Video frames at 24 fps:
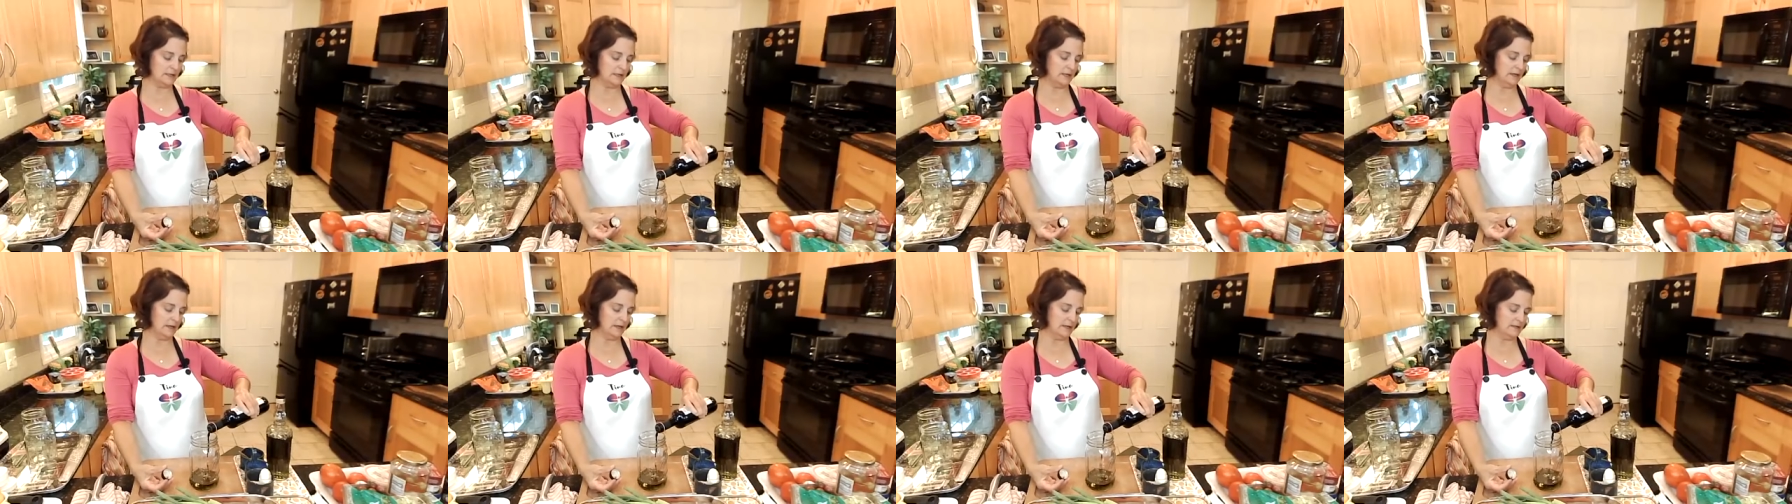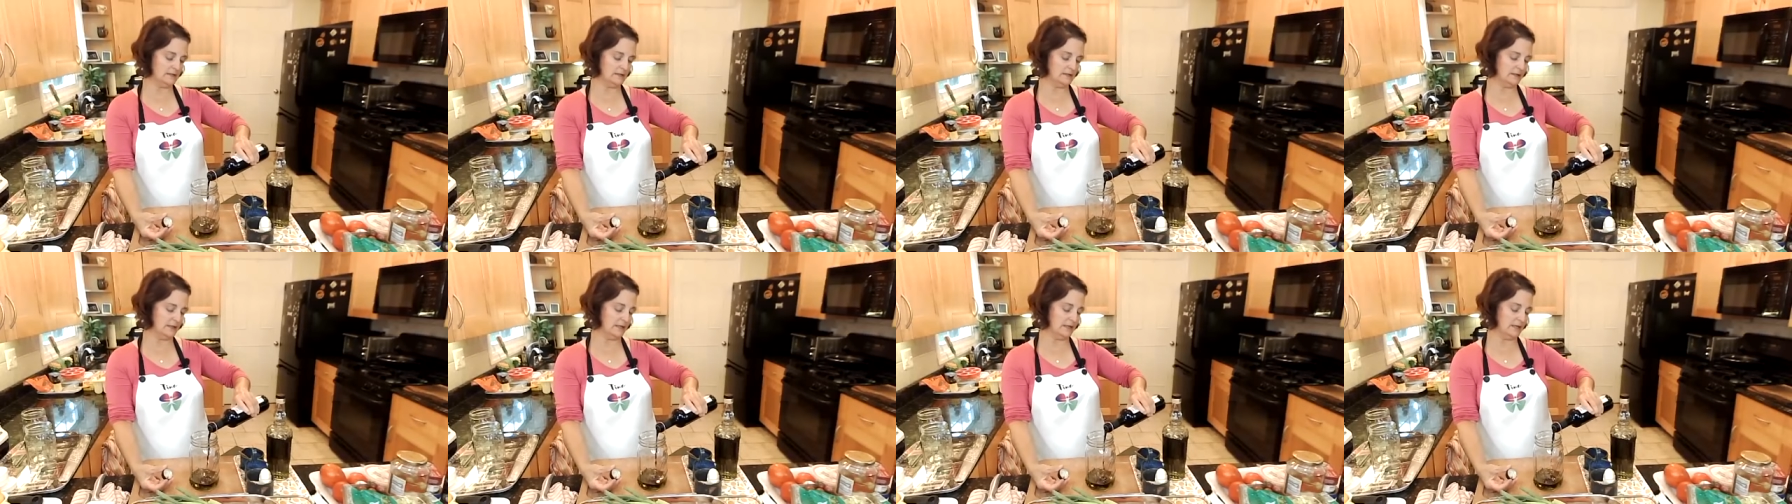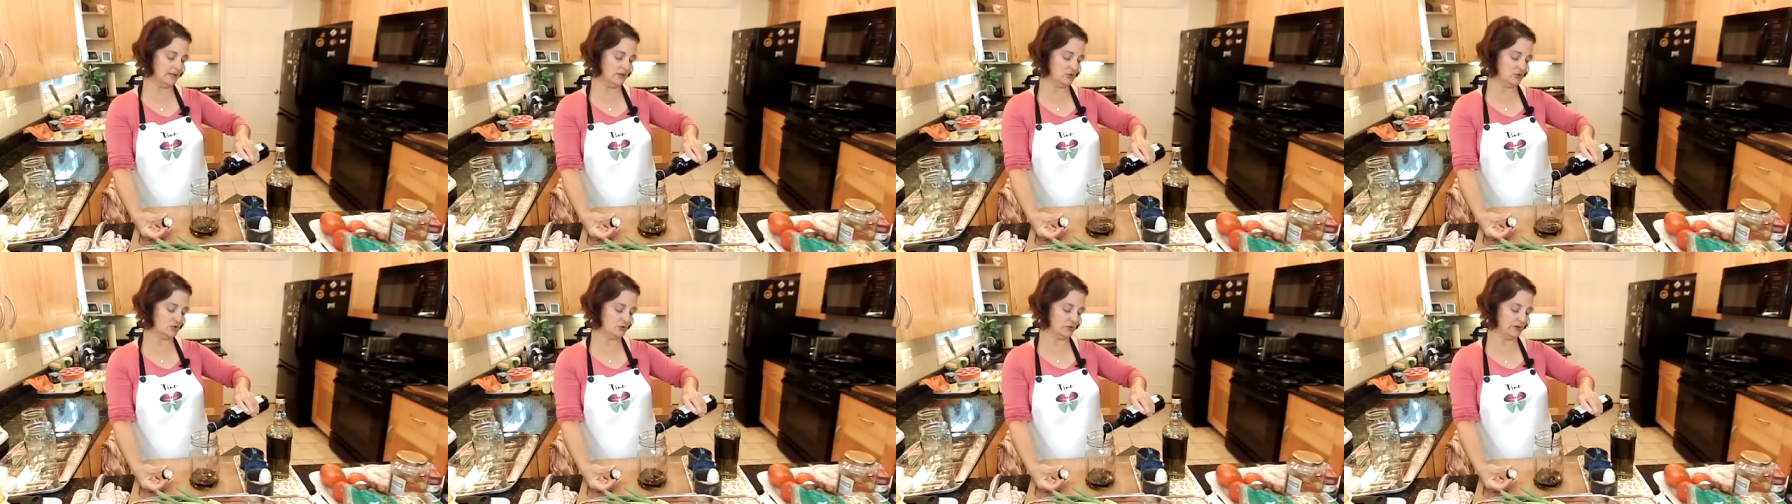And then
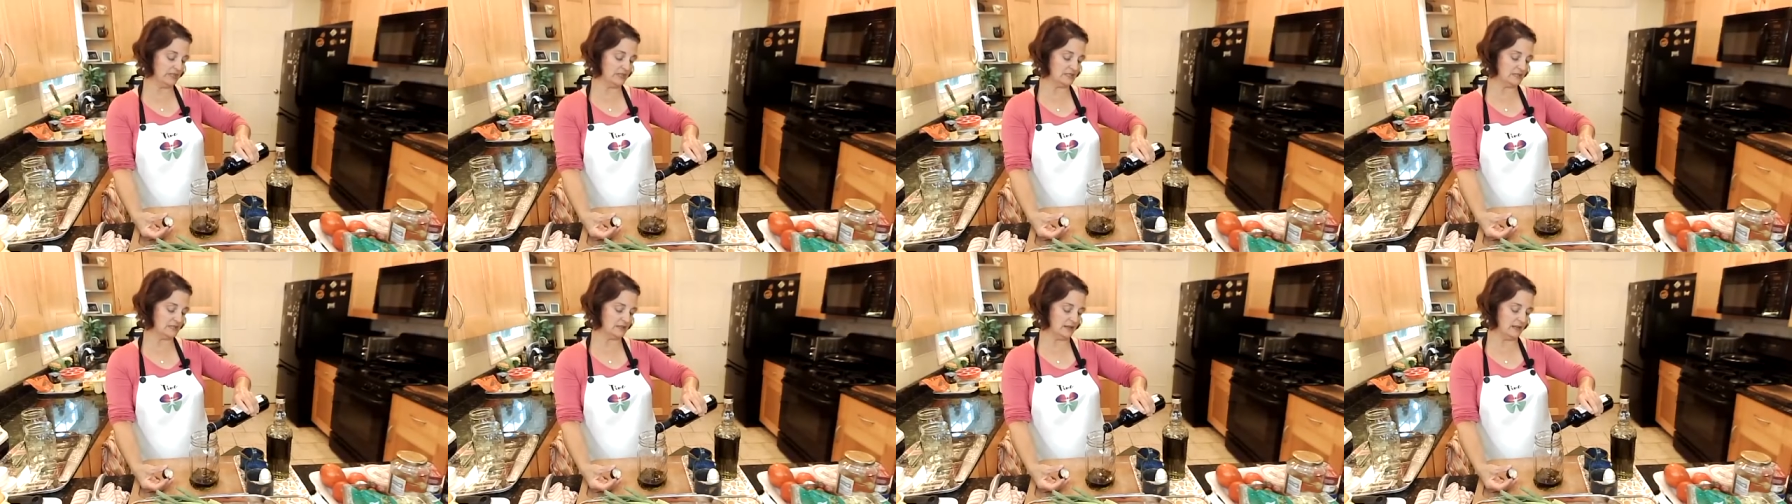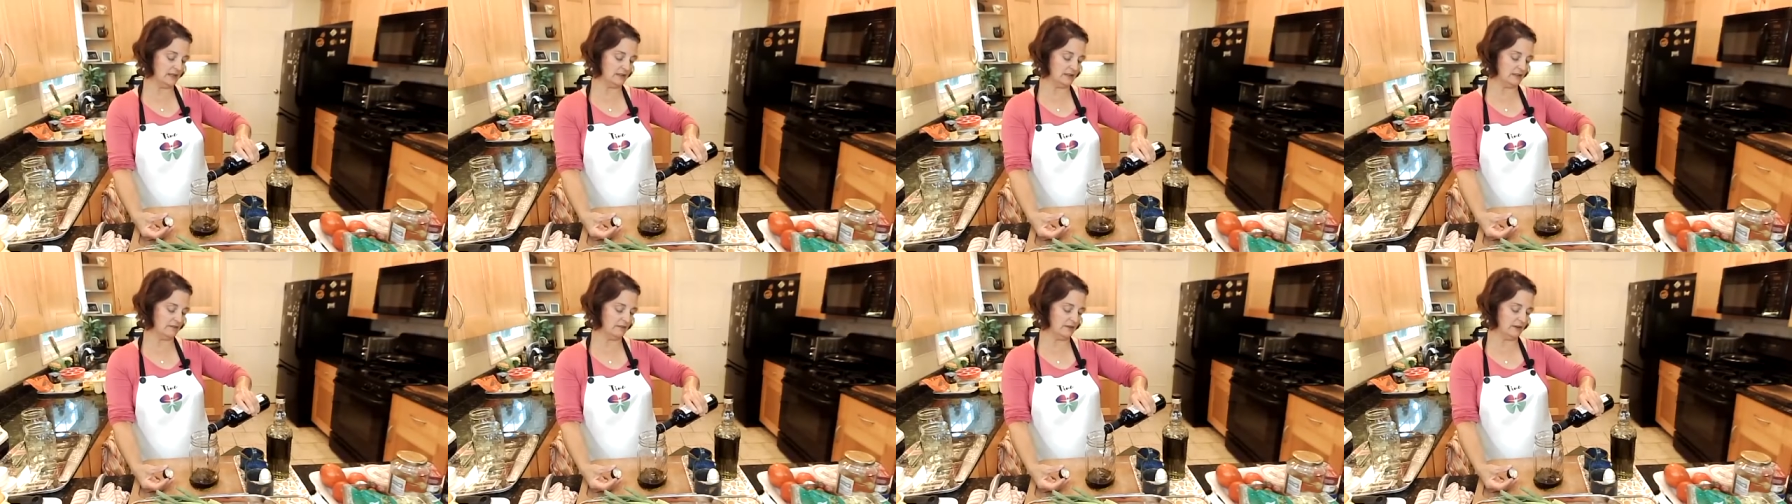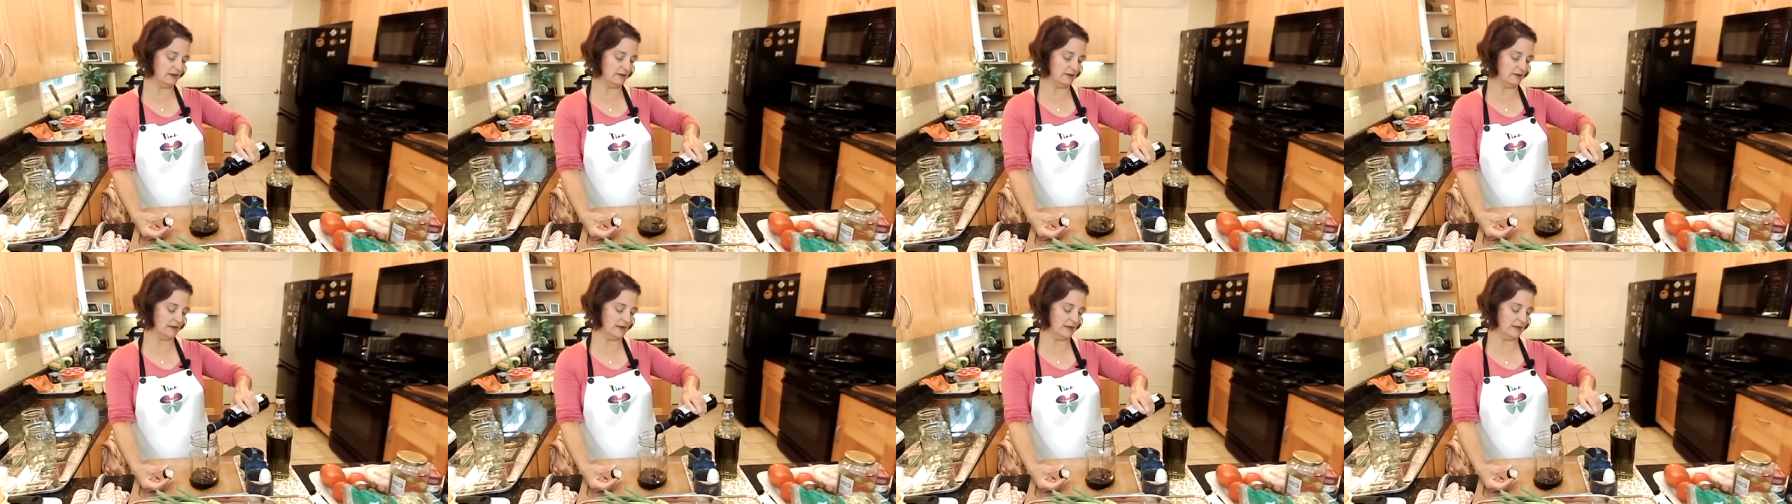he drinks it at the
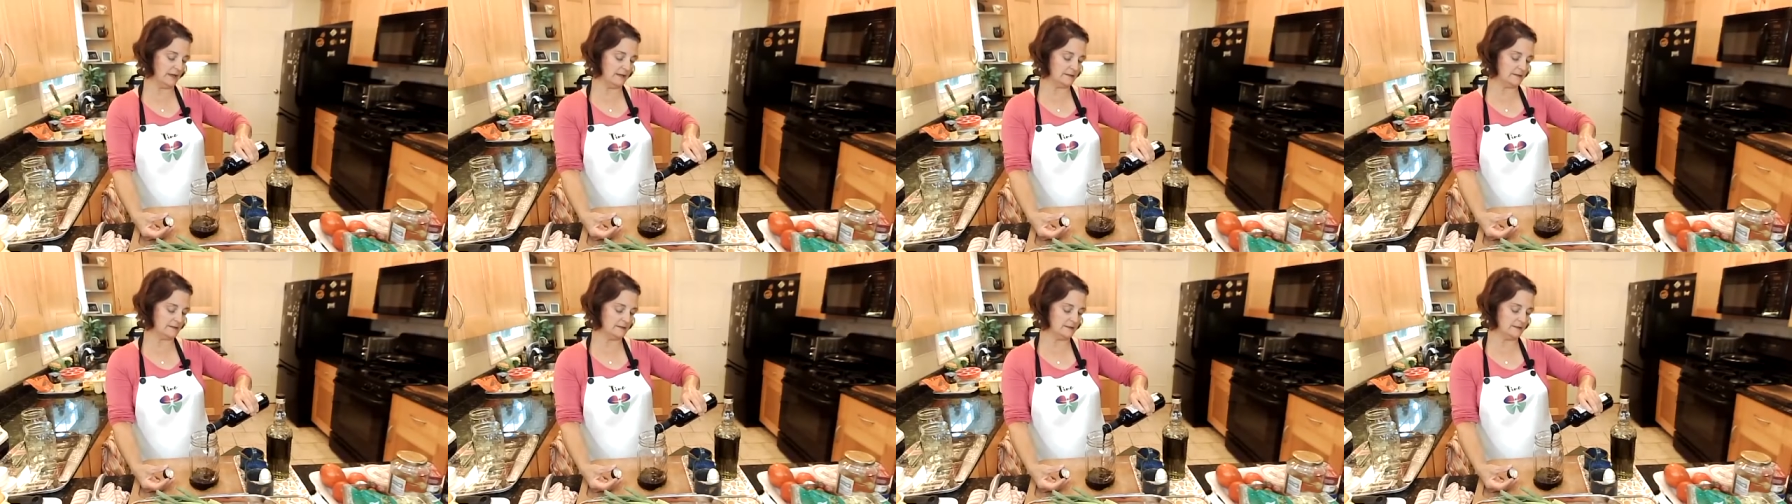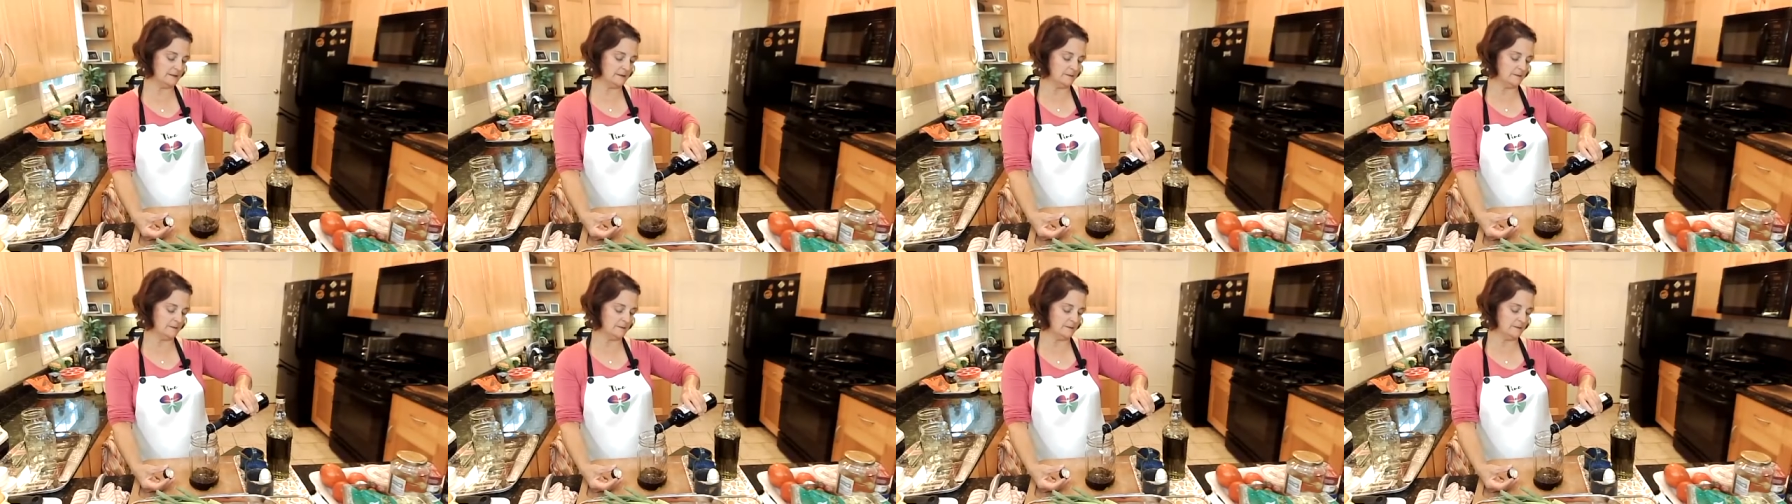very end.